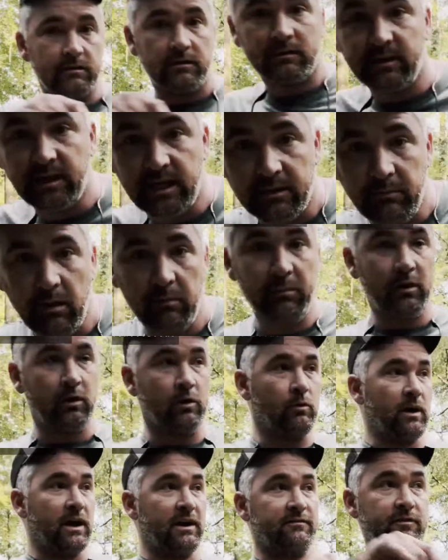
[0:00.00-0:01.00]
get my bow
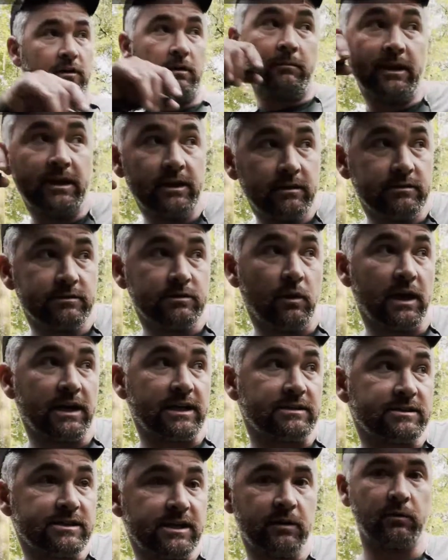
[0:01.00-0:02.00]
away from me so I can
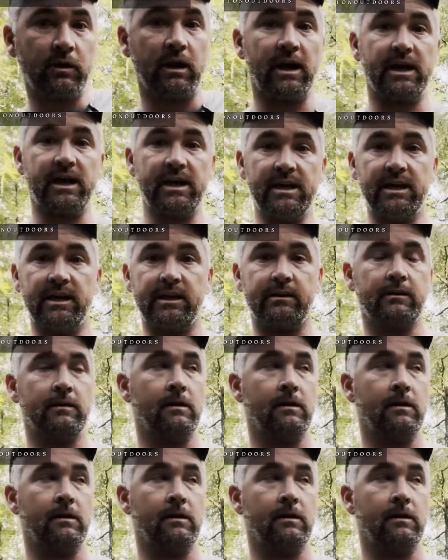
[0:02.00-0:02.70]
see where I hit,